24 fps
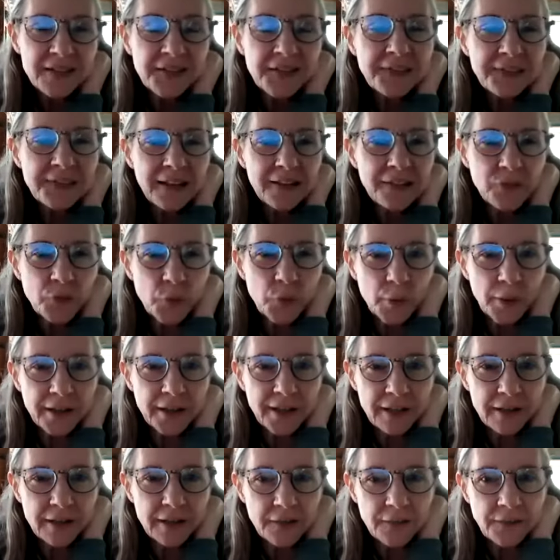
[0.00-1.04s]
Sense
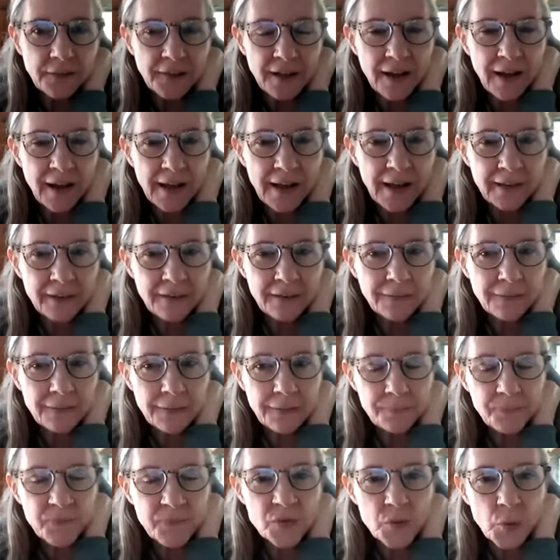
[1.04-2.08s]
organ is the
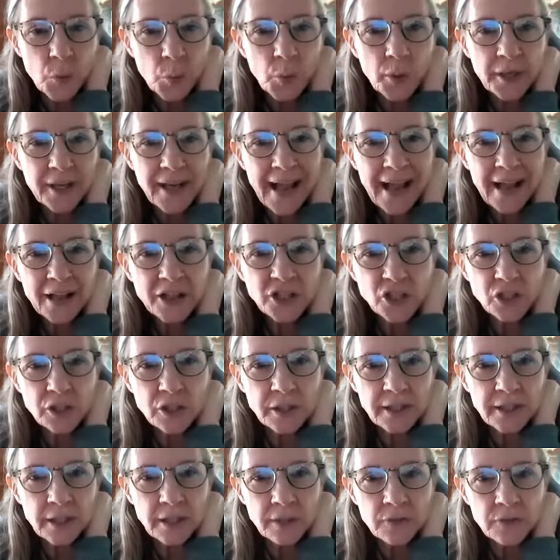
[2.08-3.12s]
eyes. So we're going to
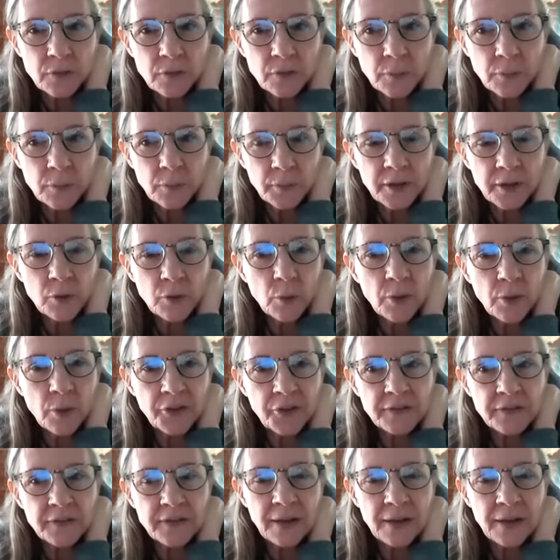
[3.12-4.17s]
actually do a really cool
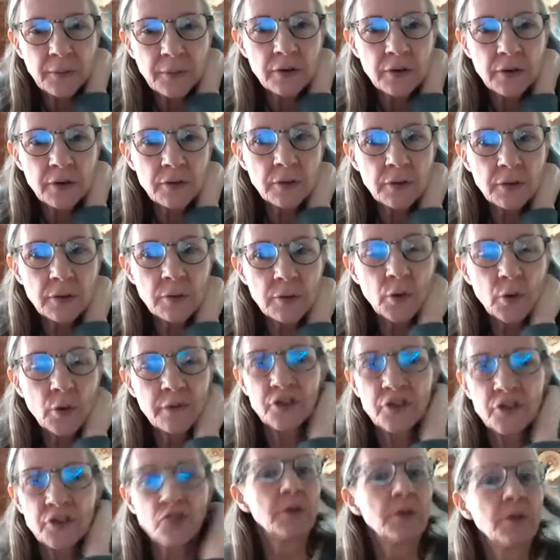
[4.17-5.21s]
thing today. We're going to do a little more
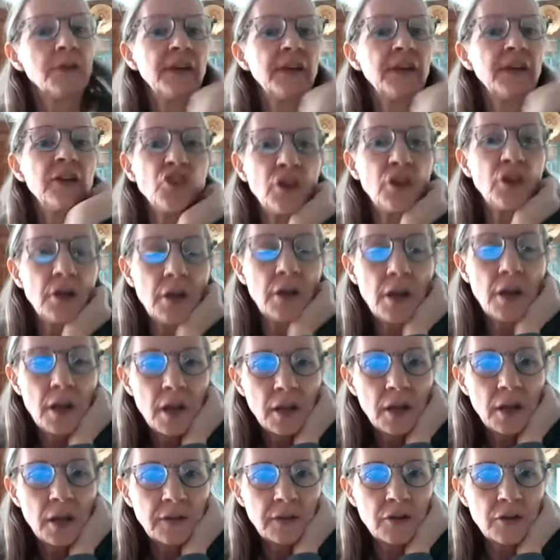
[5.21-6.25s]
visualization.
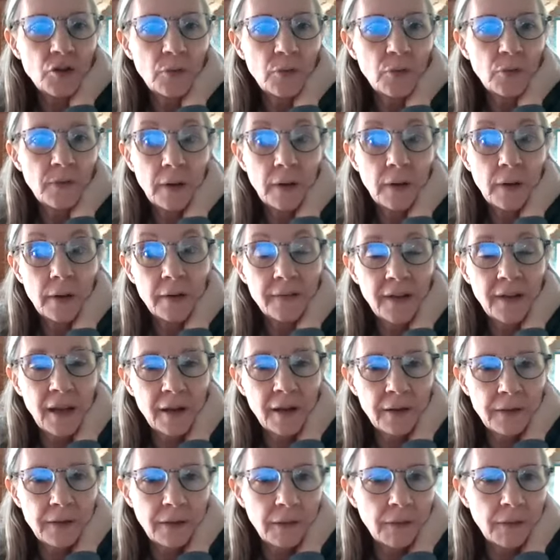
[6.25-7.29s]
Tissues are our
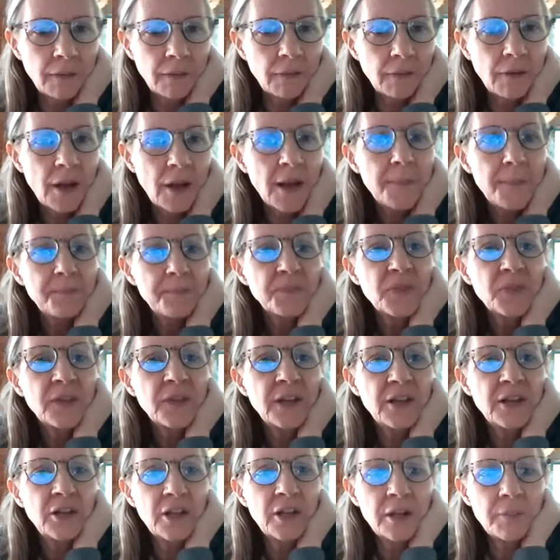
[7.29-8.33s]
tendons, the
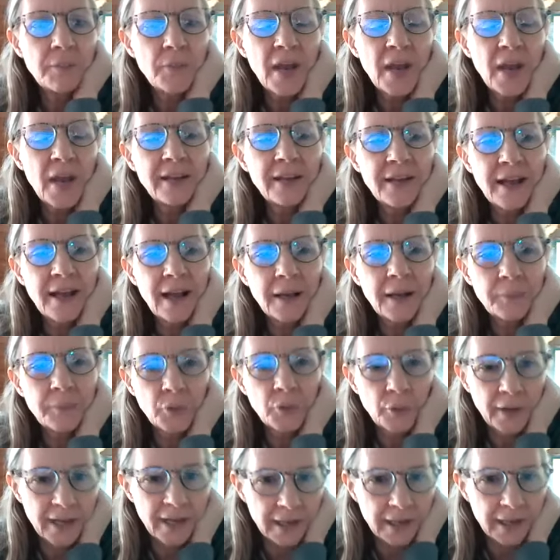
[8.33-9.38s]
yin and yang
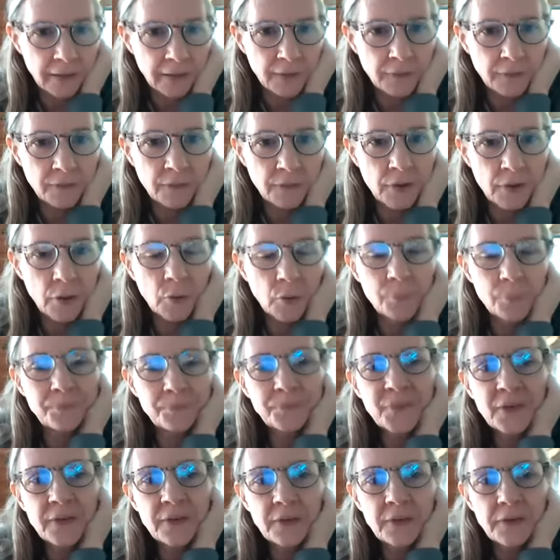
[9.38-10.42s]
meridians. So
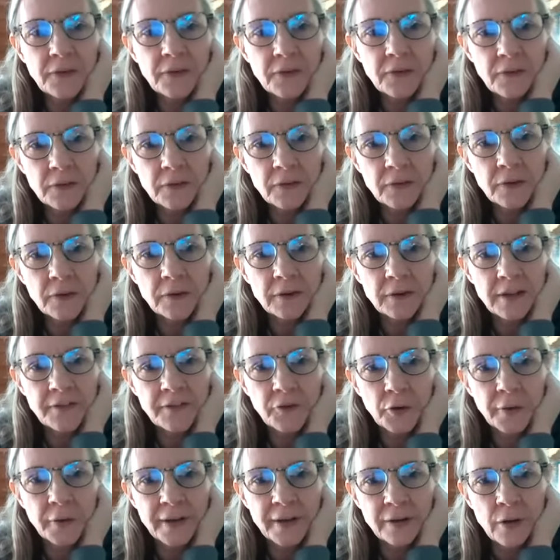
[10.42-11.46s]
this is the
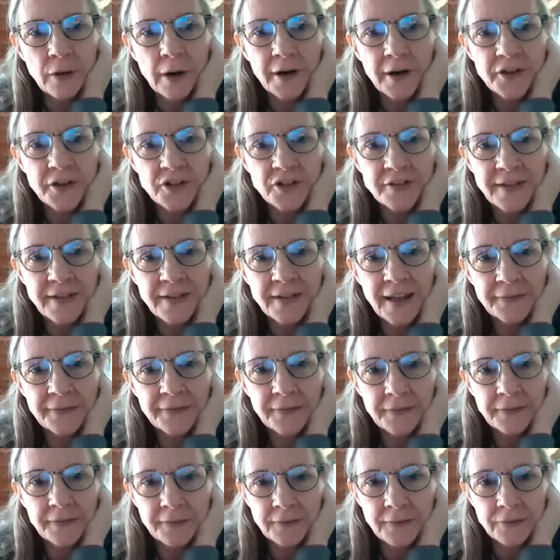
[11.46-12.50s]
liver and large
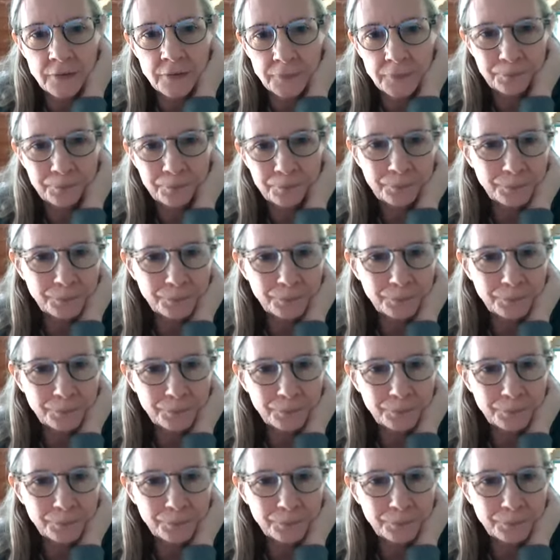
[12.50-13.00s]
intestine system.